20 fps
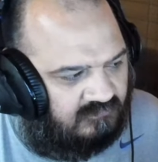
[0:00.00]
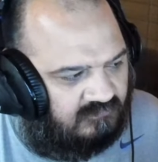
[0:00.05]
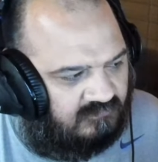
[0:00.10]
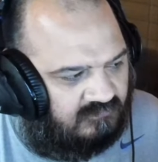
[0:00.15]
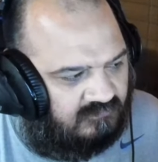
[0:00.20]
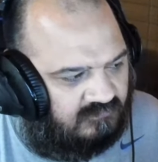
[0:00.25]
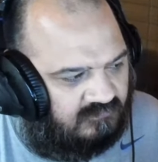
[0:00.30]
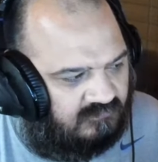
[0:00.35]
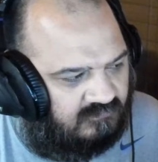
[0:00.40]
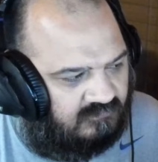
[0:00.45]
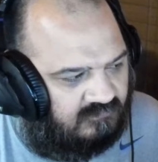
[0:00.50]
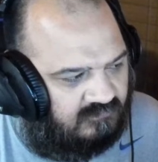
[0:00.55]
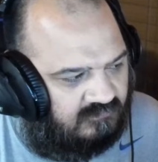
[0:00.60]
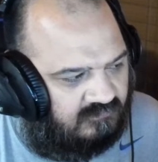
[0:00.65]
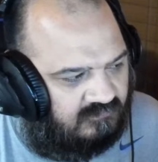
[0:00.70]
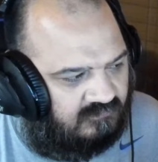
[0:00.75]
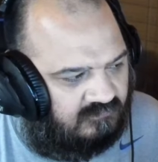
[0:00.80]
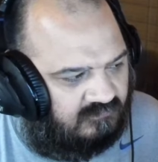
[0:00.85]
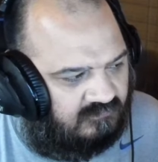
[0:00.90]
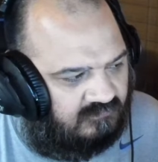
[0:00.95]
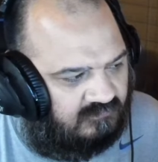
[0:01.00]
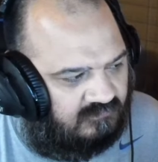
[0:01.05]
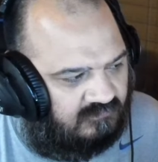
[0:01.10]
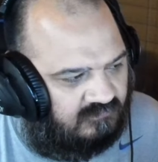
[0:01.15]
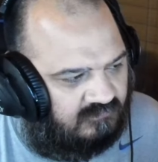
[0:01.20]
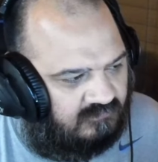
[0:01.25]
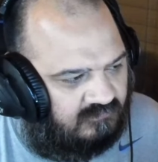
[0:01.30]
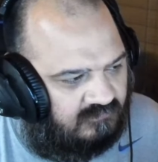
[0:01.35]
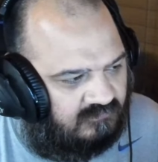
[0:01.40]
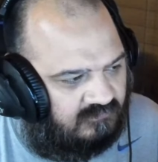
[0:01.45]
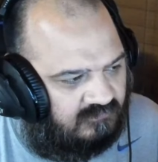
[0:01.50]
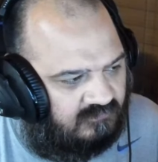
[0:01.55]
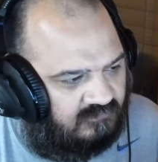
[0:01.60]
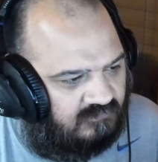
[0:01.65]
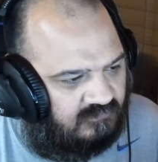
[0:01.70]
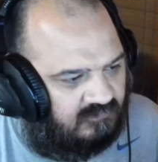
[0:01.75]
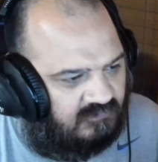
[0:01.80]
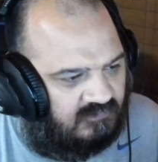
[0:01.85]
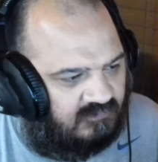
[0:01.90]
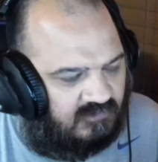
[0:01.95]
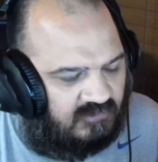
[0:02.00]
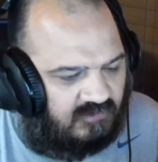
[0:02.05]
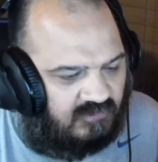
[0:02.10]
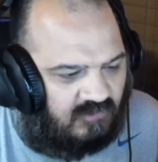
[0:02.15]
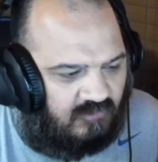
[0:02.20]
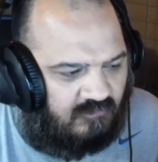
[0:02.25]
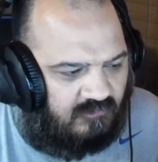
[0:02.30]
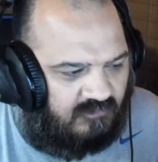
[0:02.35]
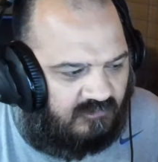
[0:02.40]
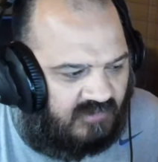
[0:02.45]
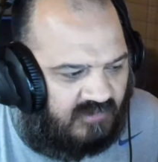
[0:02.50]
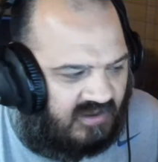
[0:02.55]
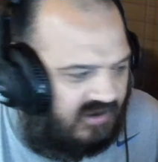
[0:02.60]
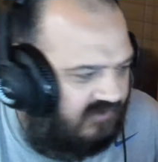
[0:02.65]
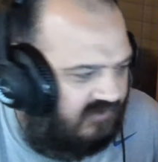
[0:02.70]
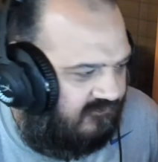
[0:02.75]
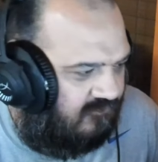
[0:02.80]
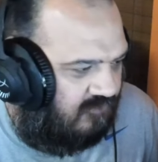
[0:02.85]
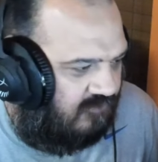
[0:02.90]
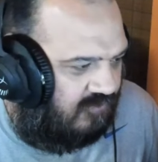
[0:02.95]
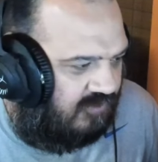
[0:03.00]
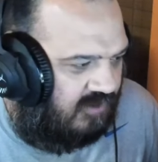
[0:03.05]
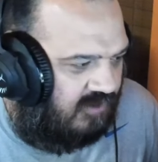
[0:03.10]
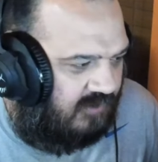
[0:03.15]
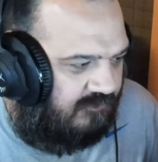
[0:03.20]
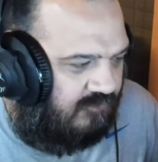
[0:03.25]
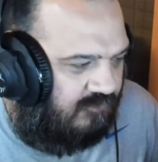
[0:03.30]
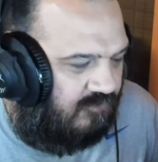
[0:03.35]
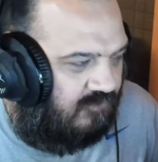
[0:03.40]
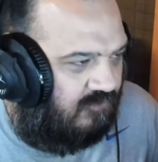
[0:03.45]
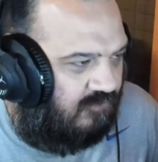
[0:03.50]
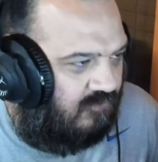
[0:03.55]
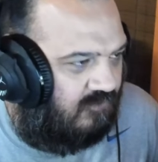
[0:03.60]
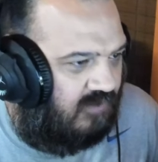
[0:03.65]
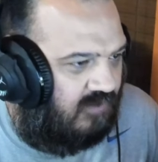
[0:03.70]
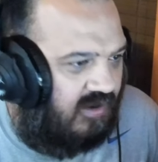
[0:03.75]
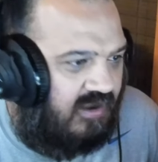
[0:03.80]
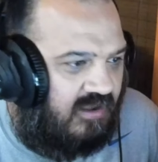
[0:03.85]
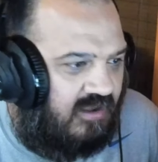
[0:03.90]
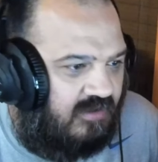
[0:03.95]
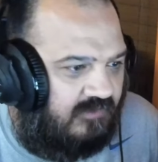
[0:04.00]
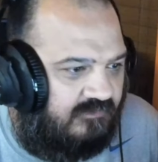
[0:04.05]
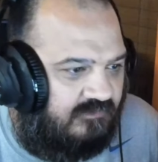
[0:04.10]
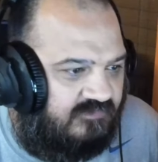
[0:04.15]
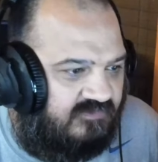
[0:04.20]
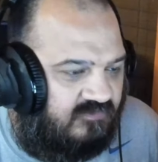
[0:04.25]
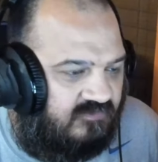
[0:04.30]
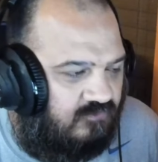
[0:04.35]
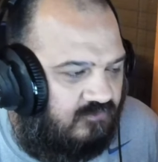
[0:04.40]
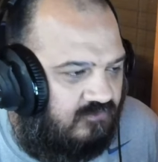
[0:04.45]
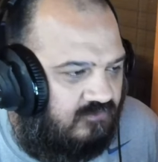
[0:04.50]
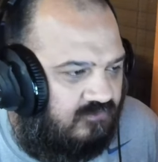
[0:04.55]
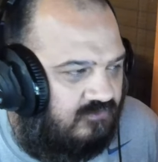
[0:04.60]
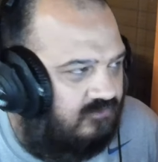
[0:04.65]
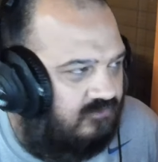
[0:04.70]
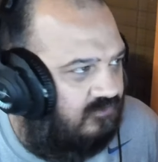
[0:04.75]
tonight. Go mad for a couple grams? Ooh.